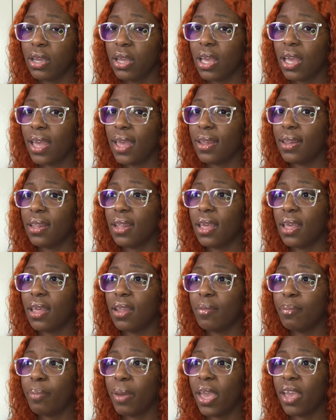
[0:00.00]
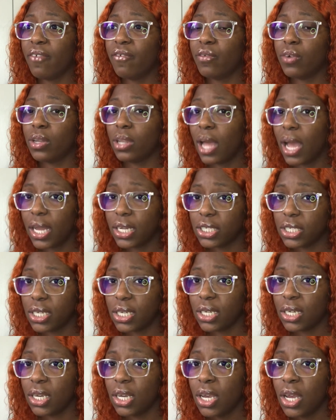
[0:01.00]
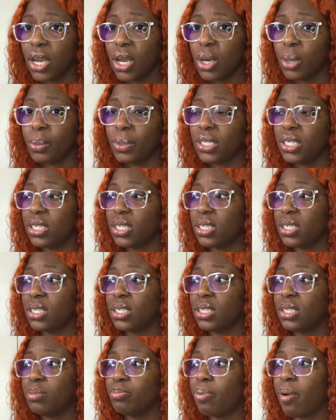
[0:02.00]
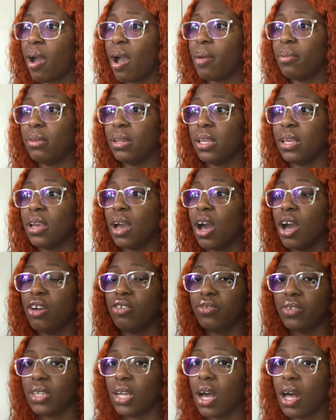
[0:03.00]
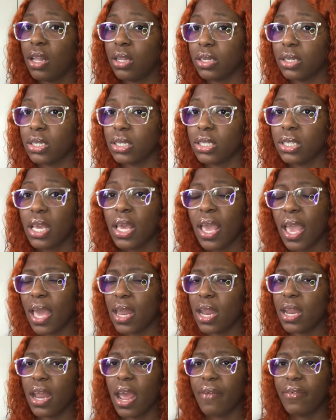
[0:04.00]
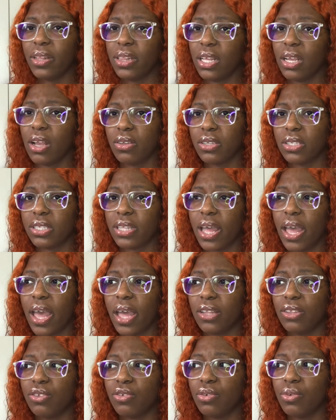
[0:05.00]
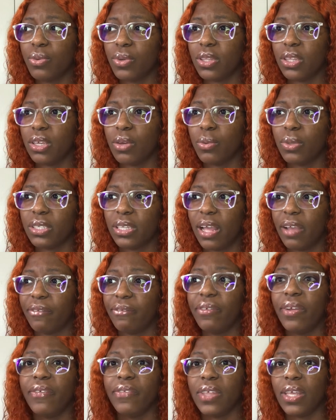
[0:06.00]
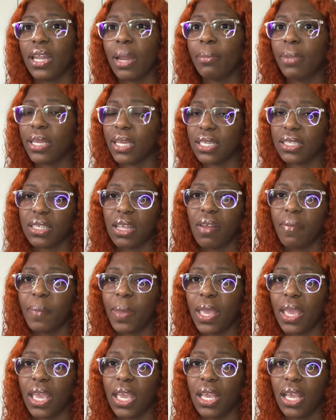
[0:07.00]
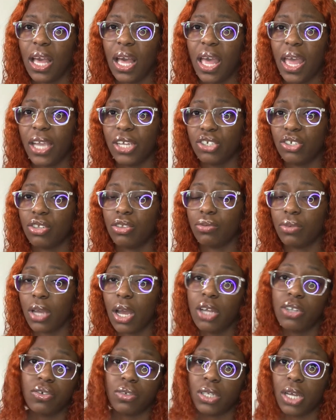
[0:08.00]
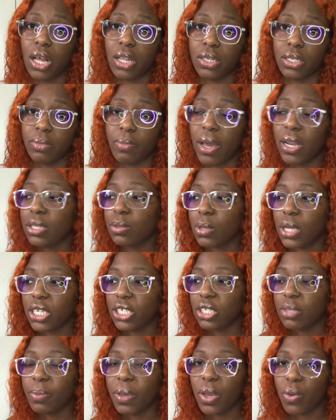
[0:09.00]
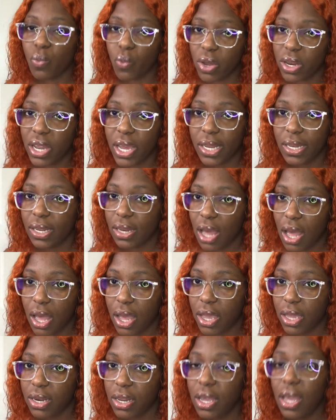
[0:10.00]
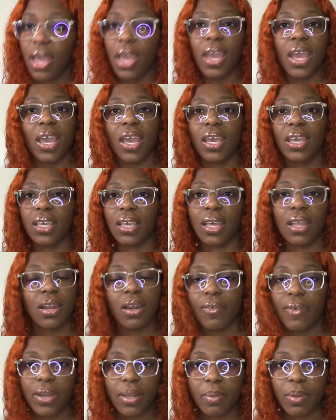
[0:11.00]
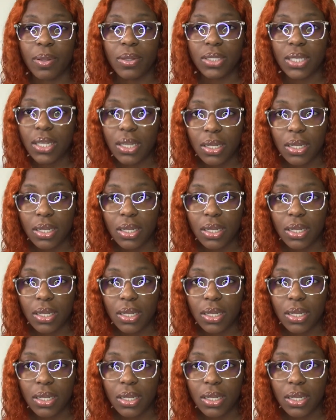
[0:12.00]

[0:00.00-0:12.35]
and then pay for Logic, which is probably $100, and then everything that had to do with it was like $50. And I'm like, instead of paying an extra $300, might as well I just pay $199 and get it already built in.